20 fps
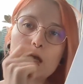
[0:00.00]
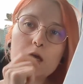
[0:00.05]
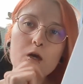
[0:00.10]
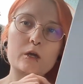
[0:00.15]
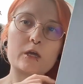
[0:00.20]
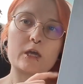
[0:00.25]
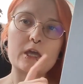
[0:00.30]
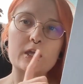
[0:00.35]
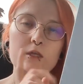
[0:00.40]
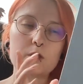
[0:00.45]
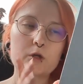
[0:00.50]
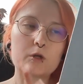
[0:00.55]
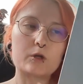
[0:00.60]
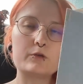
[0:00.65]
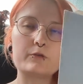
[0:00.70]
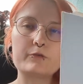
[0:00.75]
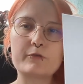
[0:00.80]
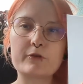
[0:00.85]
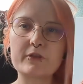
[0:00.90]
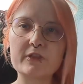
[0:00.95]
Okay,
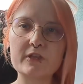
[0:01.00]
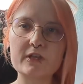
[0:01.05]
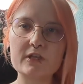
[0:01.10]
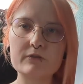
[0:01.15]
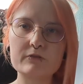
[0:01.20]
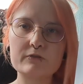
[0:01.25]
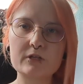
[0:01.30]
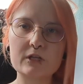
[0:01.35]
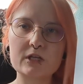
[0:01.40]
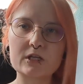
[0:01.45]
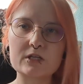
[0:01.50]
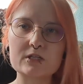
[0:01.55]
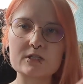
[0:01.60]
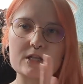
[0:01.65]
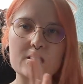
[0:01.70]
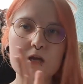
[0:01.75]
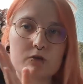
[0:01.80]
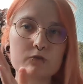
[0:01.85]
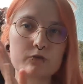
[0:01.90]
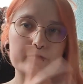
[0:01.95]
goal for the evening is
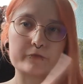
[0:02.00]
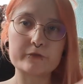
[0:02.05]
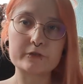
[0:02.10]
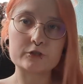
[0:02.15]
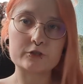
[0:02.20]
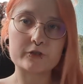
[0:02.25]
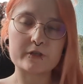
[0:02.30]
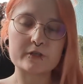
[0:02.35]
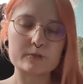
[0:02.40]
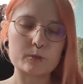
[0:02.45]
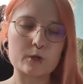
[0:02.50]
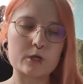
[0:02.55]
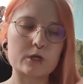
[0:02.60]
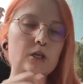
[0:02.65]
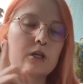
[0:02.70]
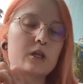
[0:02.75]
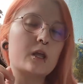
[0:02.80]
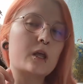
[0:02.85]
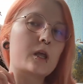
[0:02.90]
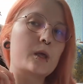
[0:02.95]
now to finish this
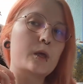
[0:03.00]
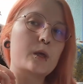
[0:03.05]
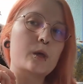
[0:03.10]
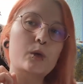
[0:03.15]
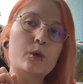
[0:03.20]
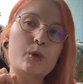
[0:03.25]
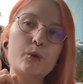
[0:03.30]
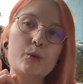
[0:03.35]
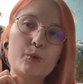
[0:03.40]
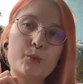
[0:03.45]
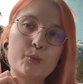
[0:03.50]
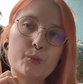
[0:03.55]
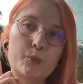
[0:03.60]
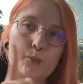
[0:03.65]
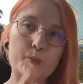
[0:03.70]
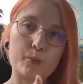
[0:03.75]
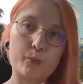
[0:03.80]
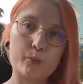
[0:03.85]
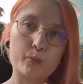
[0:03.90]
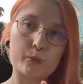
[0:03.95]
one.
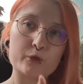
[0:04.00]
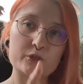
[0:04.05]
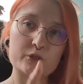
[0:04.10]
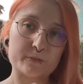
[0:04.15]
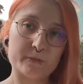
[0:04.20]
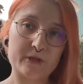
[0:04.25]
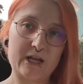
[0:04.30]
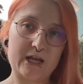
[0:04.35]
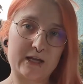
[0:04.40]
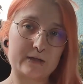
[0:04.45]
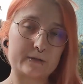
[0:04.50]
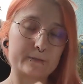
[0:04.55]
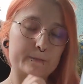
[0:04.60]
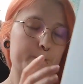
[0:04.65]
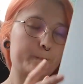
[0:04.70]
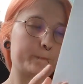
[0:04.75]
Wish me luck.